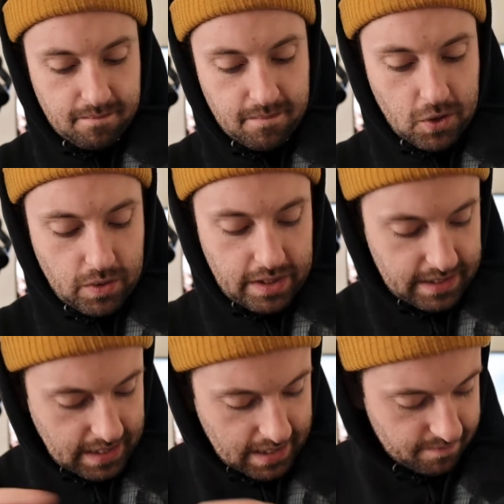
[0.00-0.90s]
won't
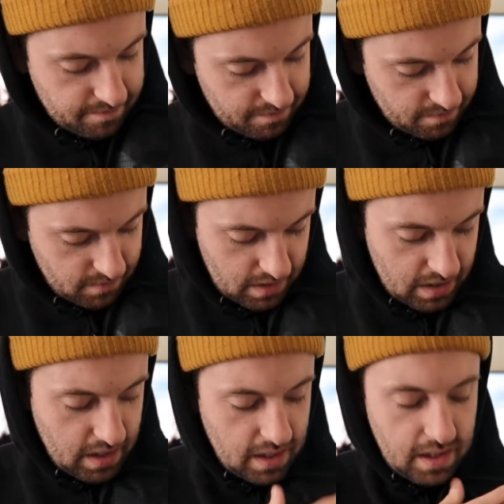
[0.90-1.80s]
need that.
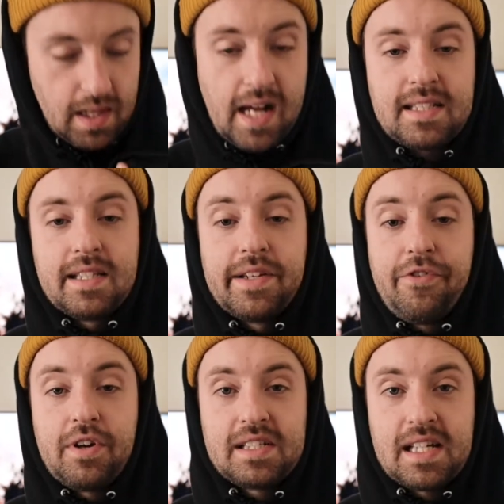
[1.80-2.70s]
Lots of
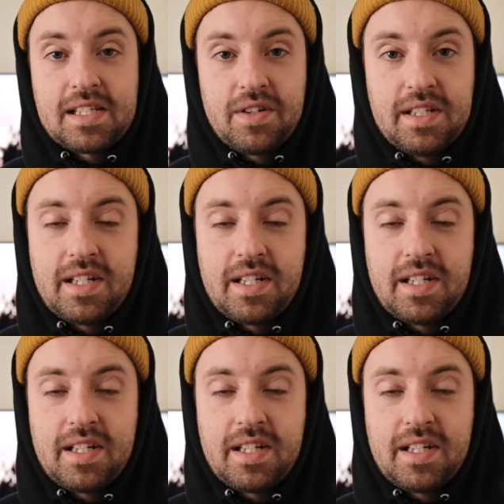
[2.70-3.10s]
different accessories